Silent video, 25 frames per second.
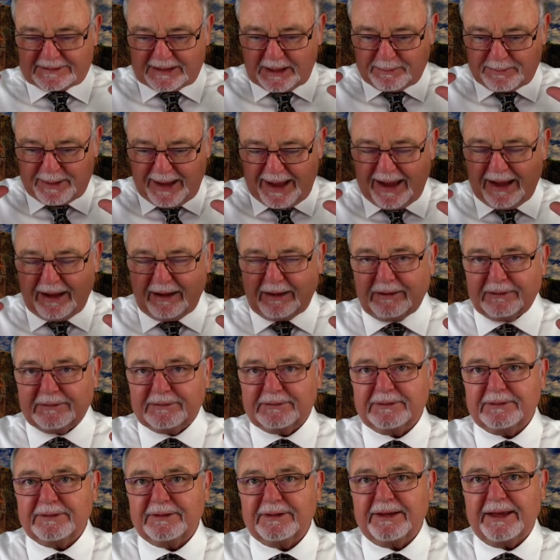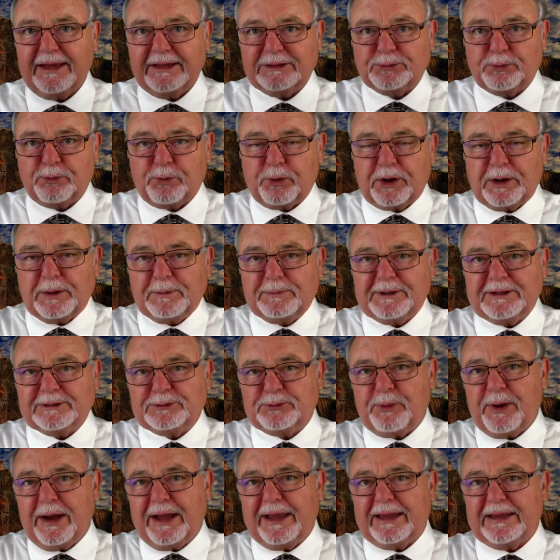somehow he's wormed his
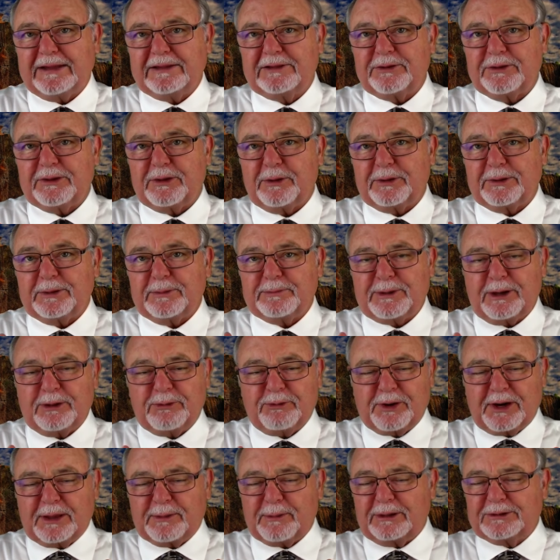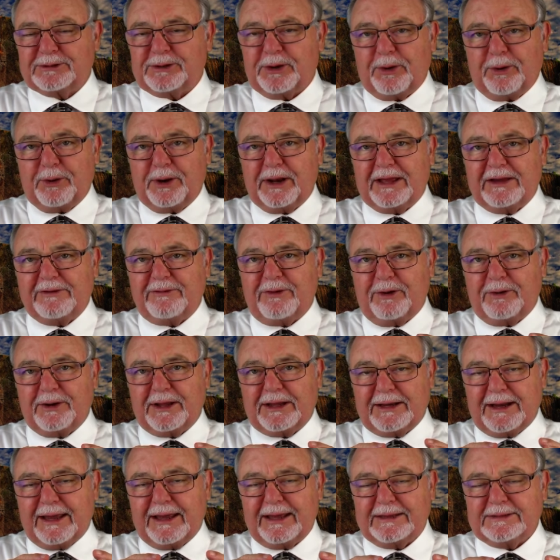way into one of the most holy of
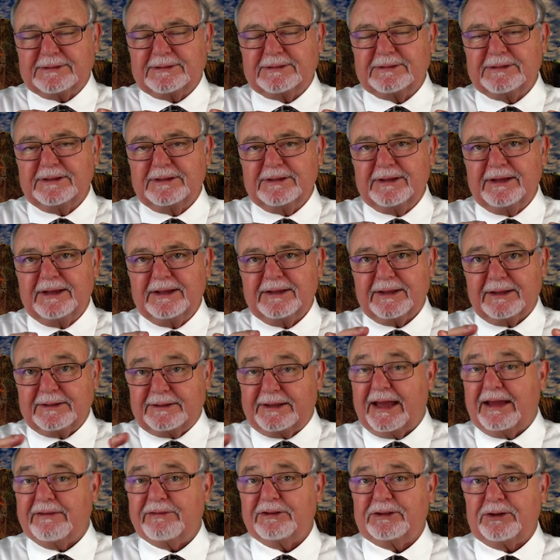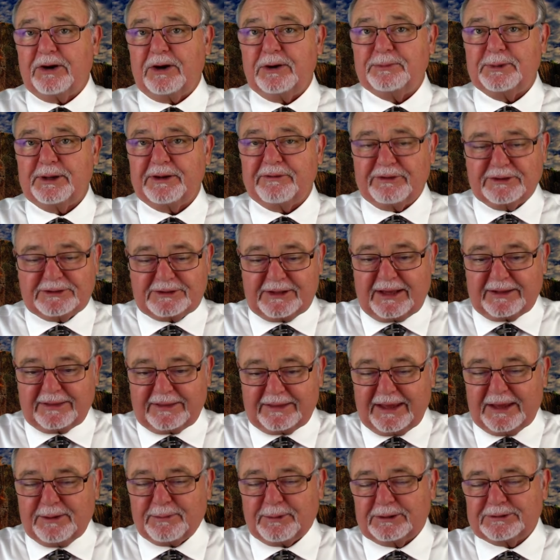holy days, the Day of Atonement, if it's not
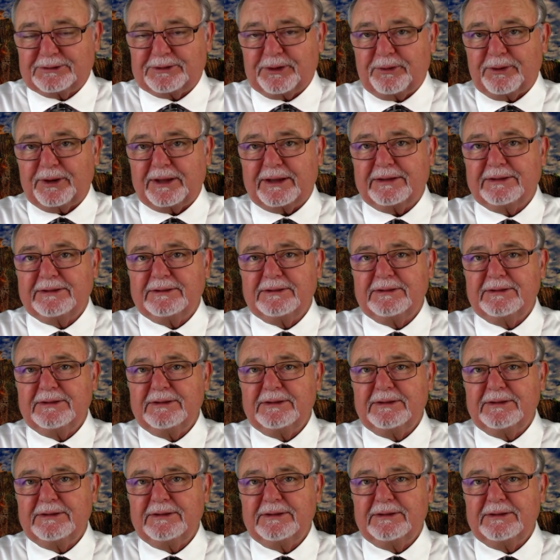the most holy.